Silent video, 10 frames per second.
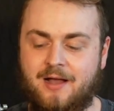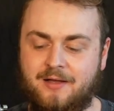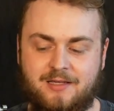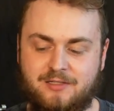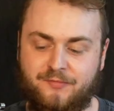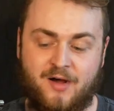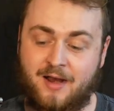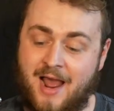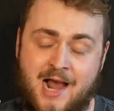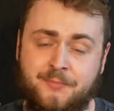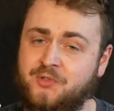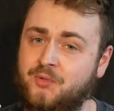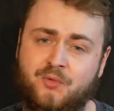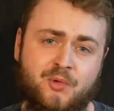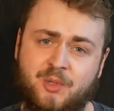He's fought
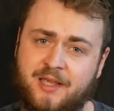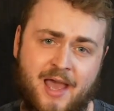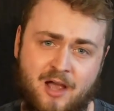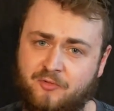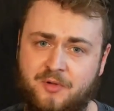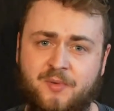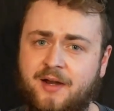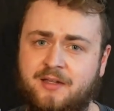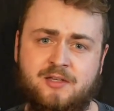absolutely everybody.